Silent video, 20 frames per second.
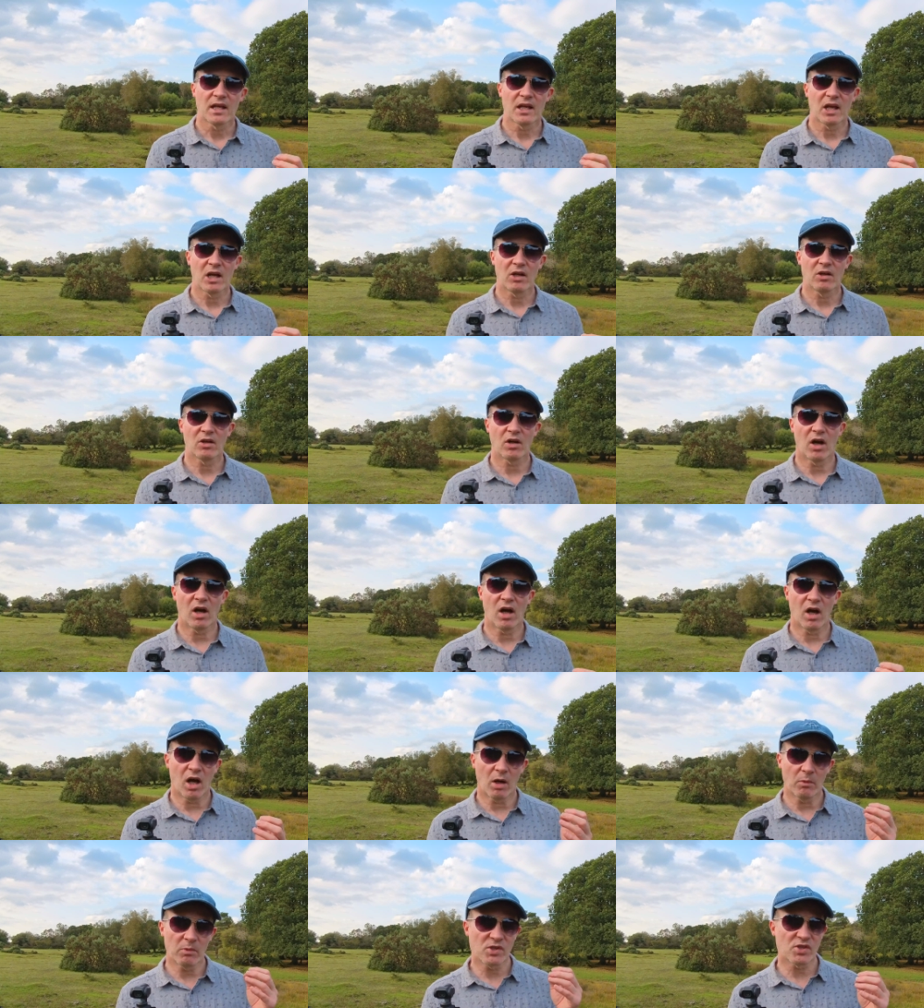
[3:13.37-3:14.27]
Now
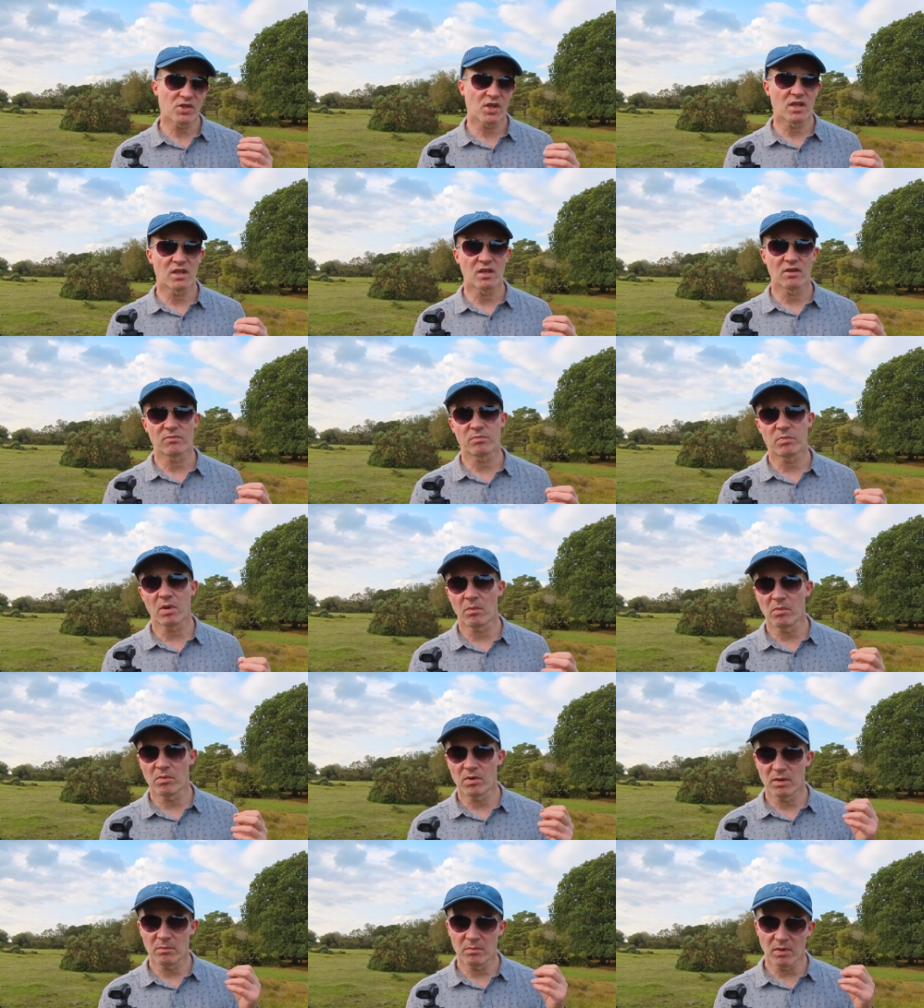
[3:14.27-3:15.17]
I would say that
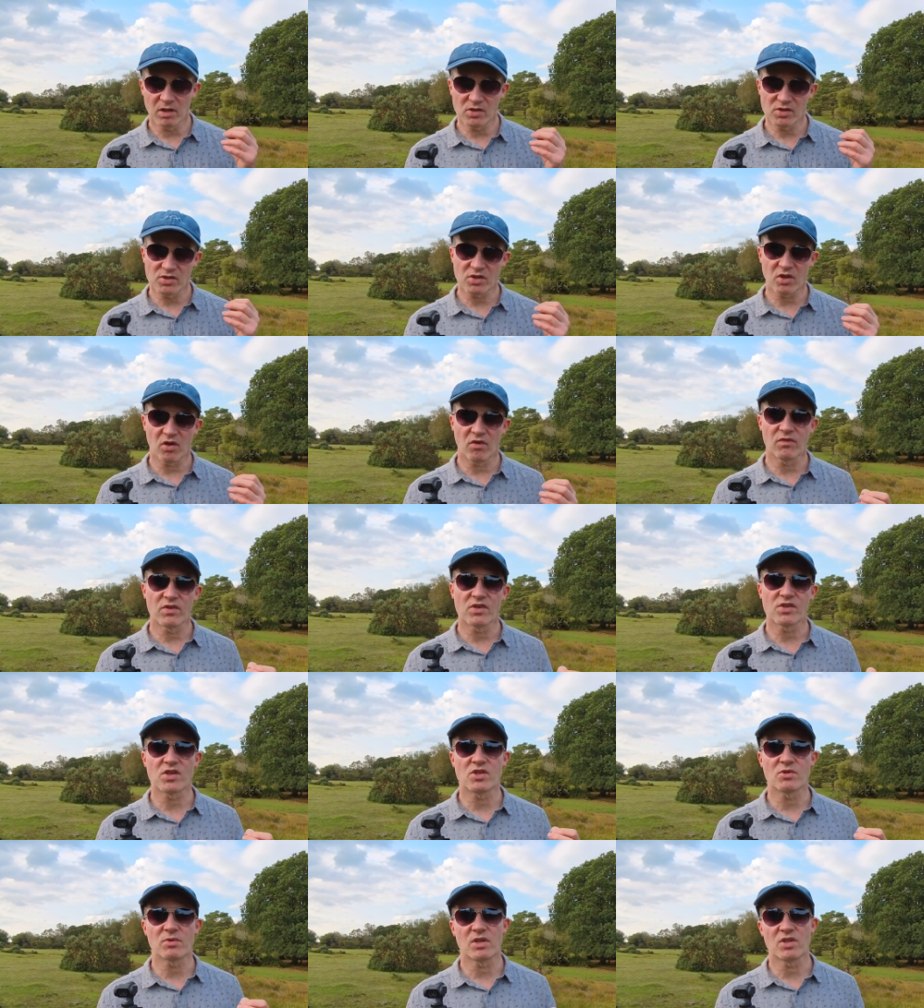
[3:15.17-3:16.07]
probably most of the
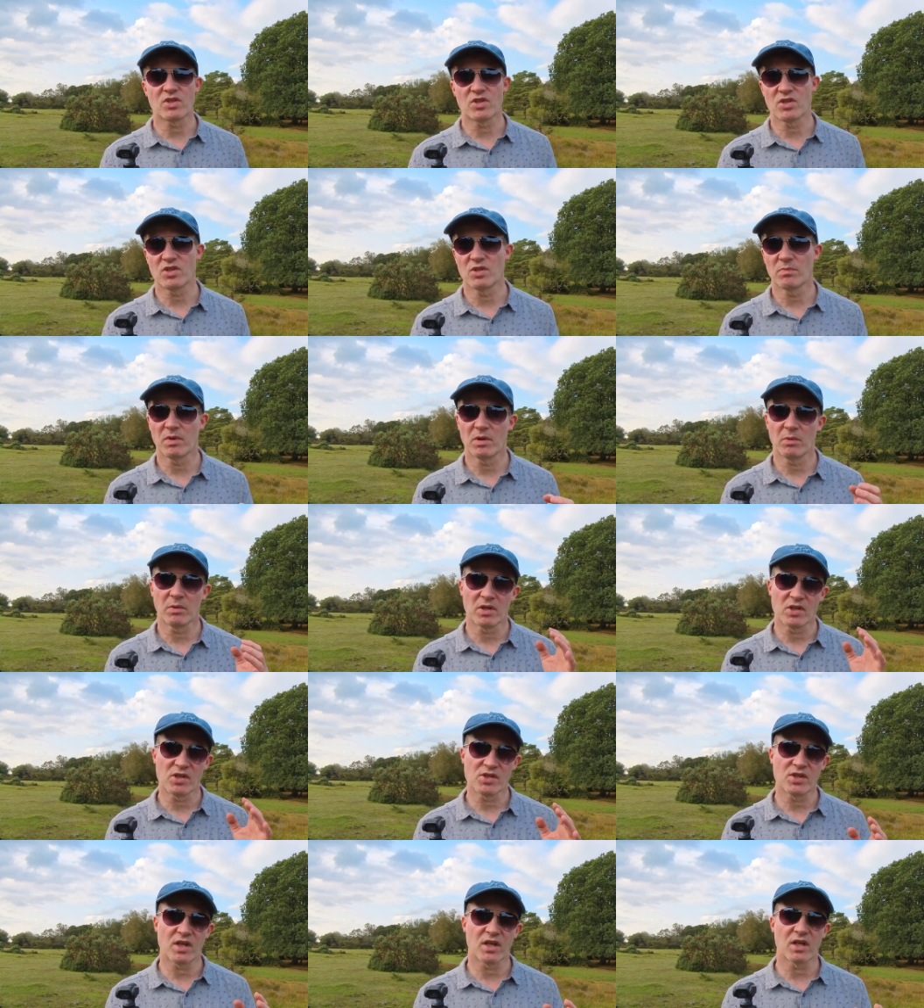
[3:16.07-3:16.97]
situations you probably
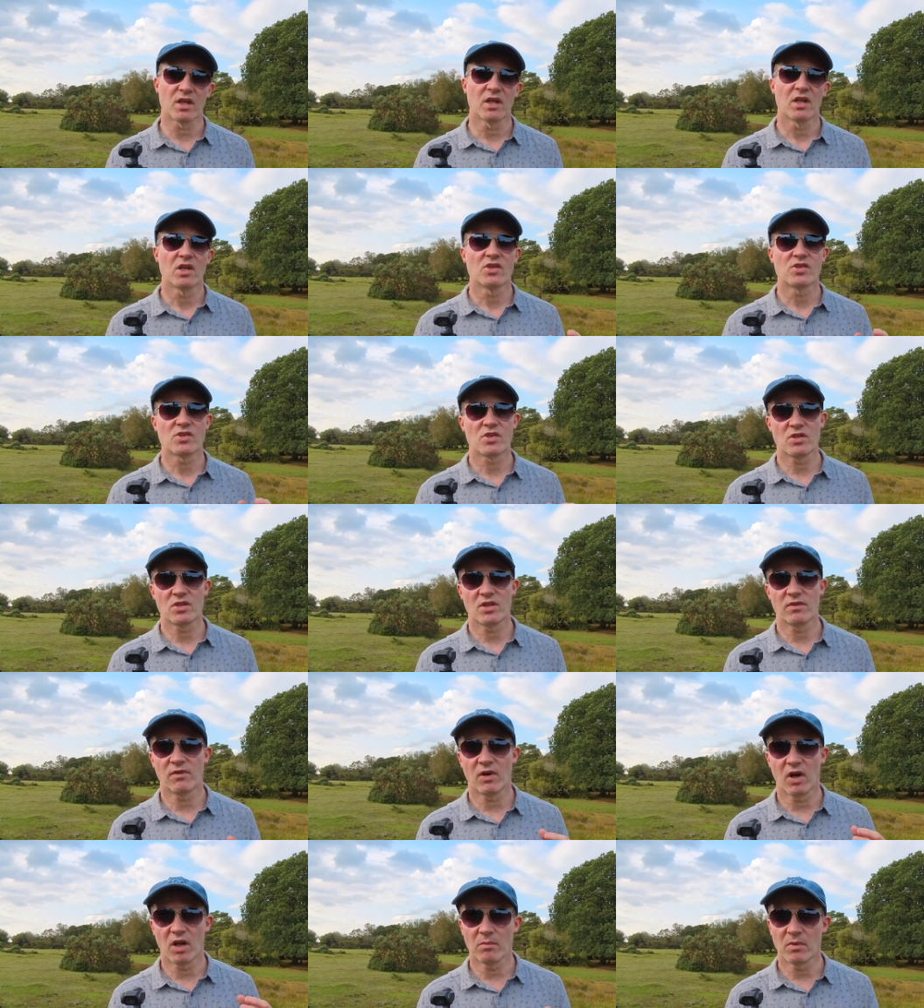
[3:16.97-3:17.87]
want to stick to
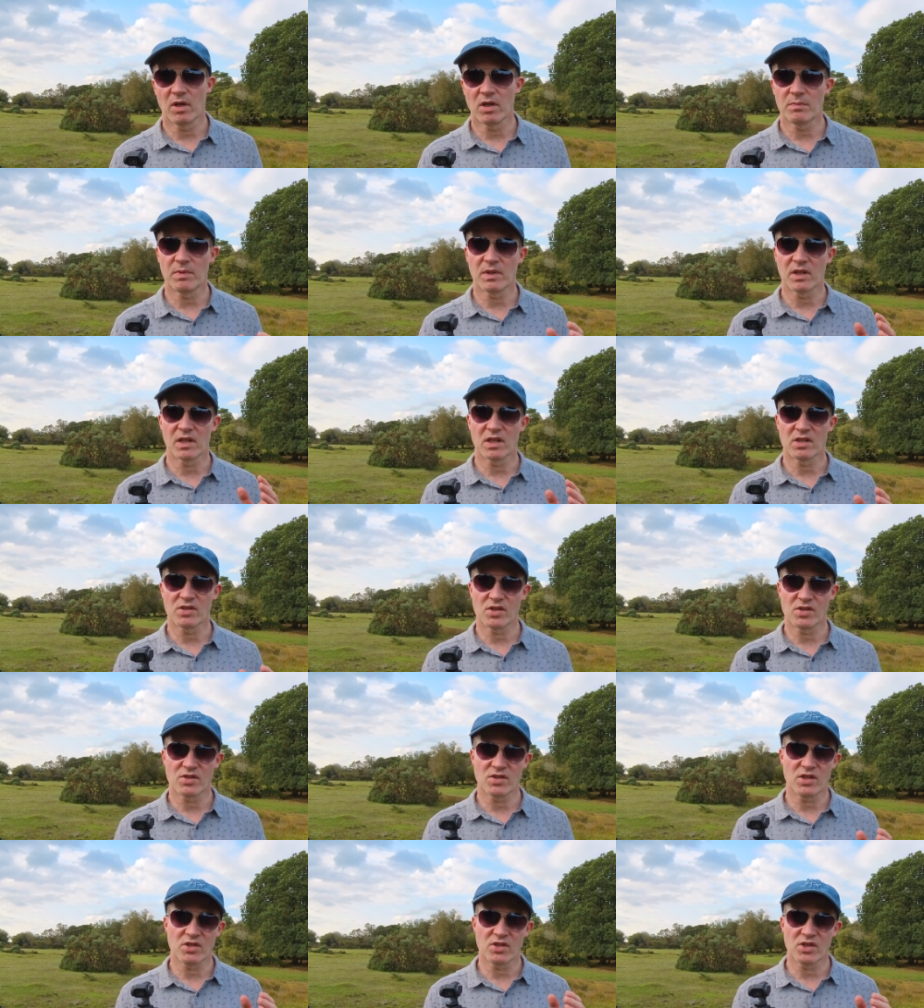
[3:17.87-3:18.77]
the follow mode because
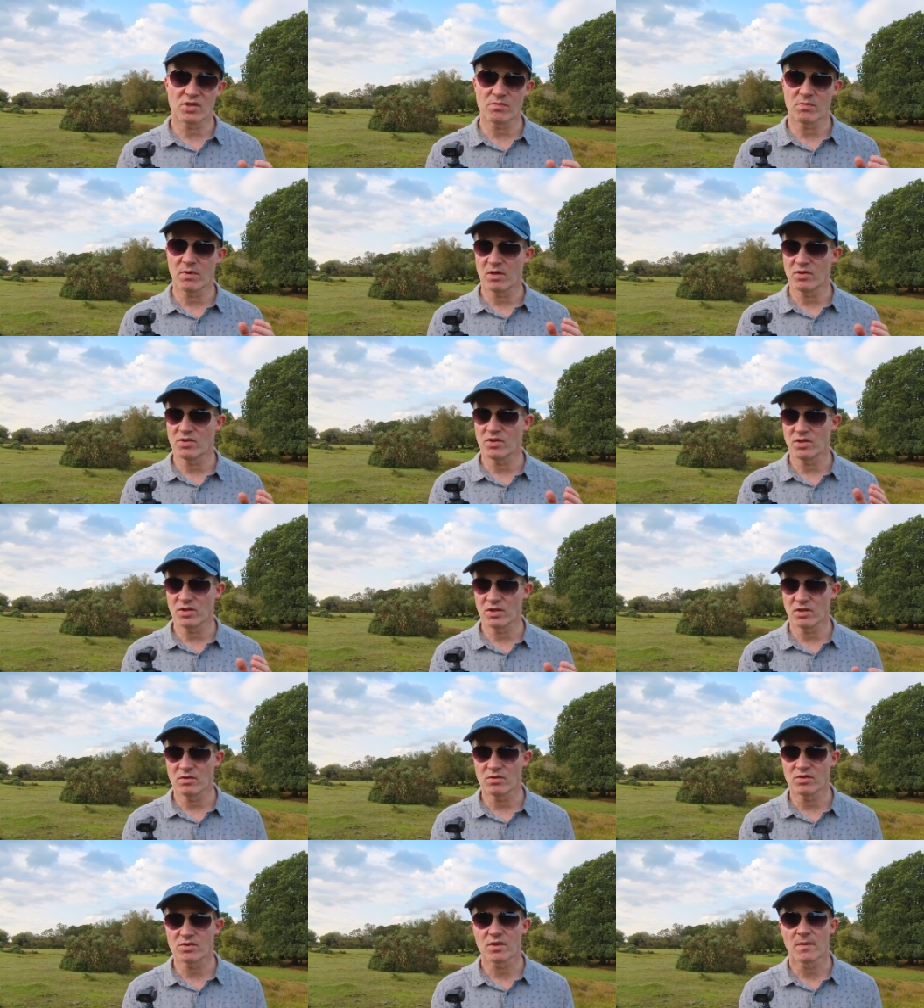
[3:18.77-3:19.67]
it's the easiest mode to
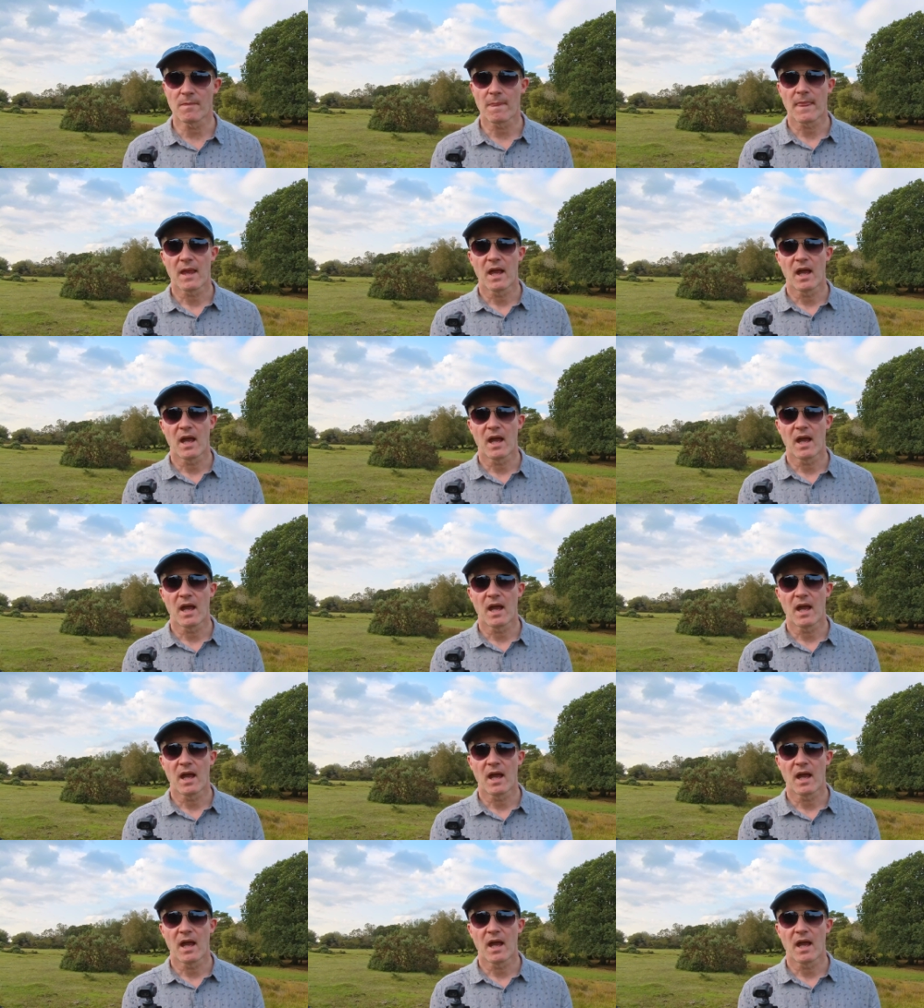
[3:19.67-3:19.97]
use.